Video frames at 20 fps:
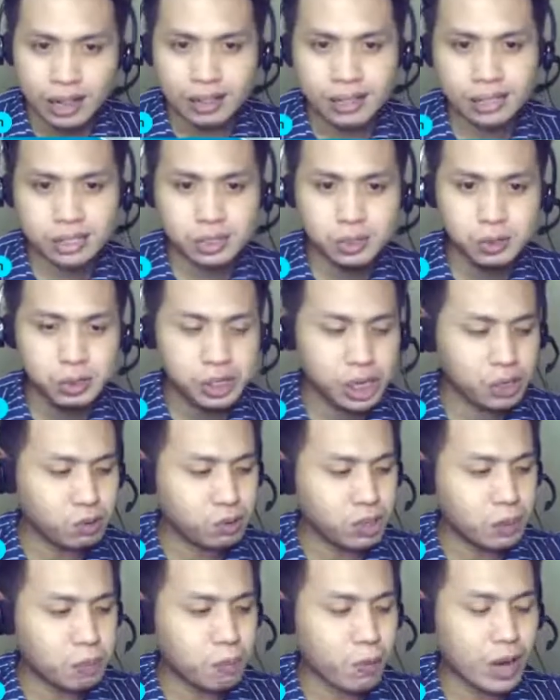Let's
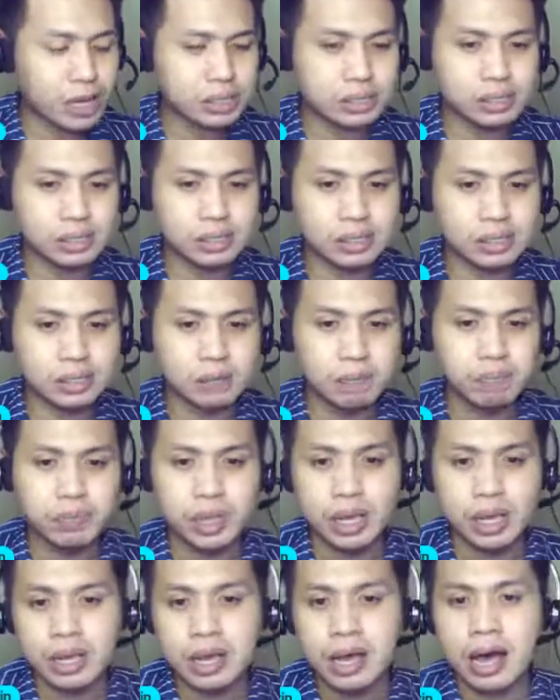continue the process.
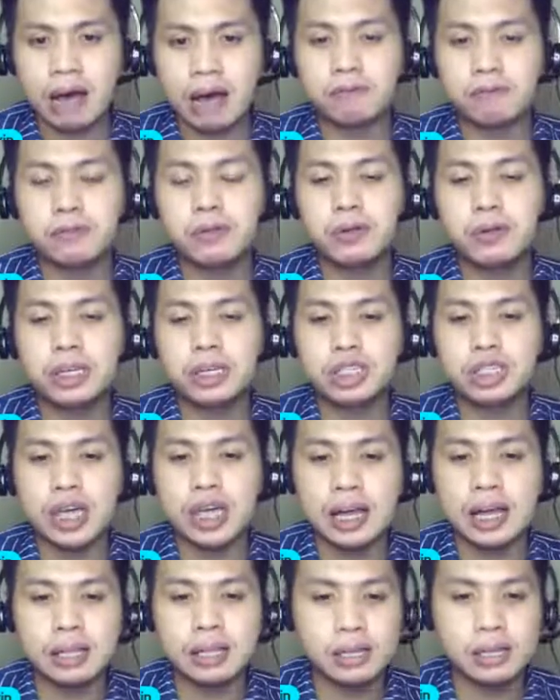After the
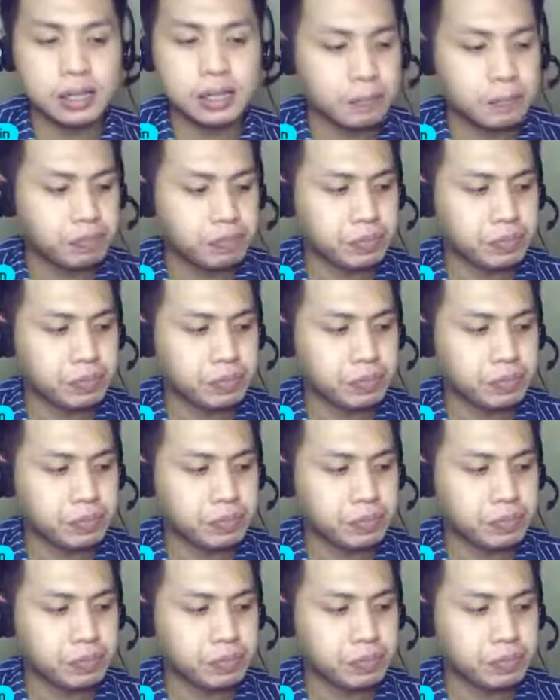channel,